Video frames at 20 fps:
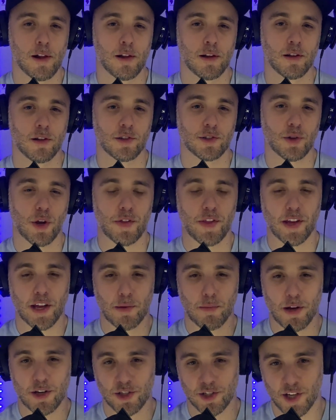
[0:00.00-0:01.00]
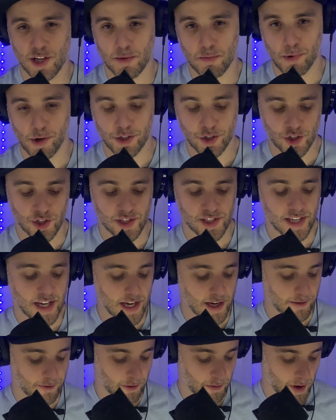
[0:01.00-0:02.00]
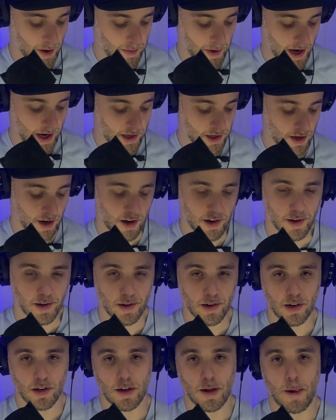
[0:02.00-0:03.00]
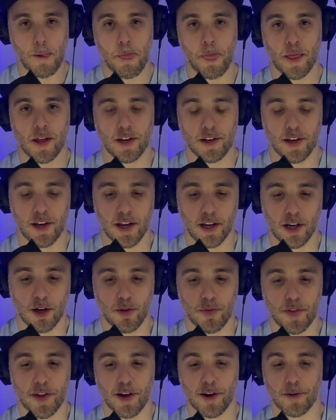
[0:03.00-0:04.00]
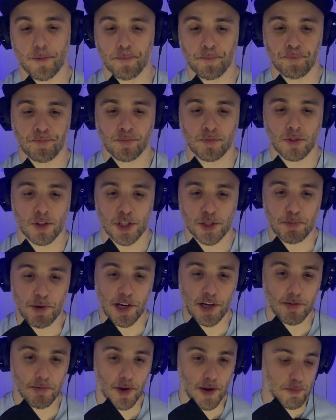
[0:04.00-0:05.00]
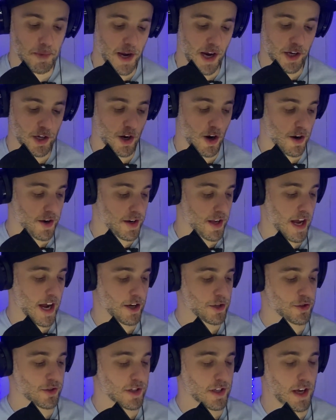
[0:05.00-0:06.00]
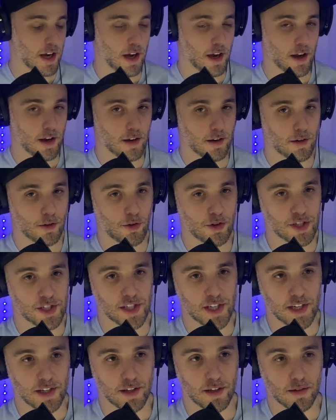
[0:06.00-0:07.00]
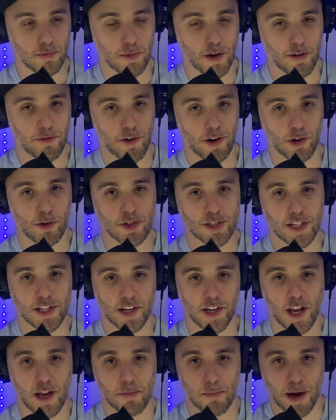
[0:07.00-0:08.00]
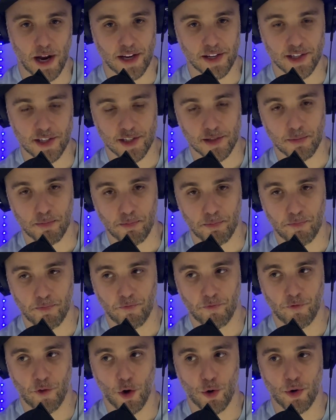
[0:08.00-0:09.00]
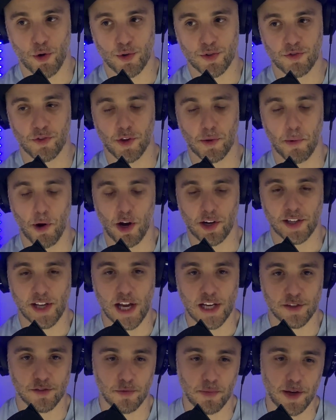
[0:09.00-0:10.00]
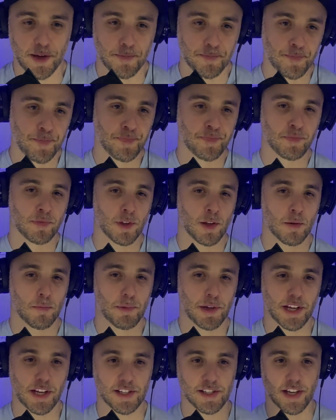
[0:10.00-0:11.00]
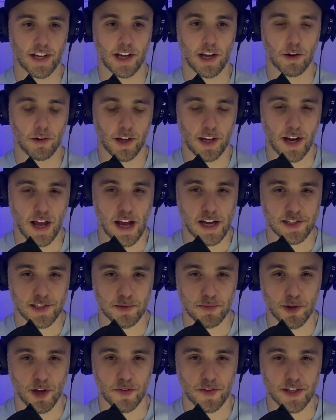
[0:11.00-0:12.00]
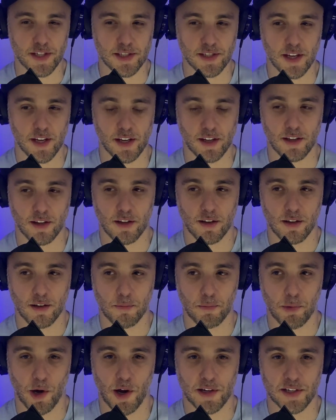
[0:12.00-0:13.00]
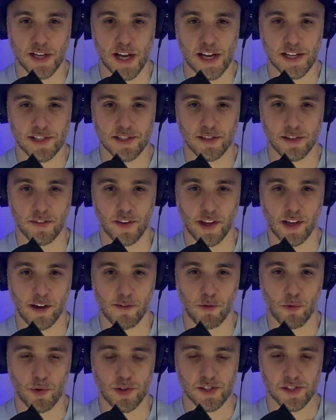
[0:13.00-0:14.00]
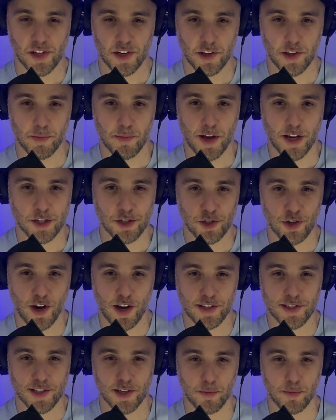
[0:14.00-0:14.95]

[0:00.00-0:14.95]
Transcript: So I think I might just get a bunch of sand from my backyard and hang out there. Speaking of my backyard, actually, Christina, my friend Christina, came by and did some photos for the podcast for me. Because like I would get asked to be on these like podcasts and like everyone's sending them headshots.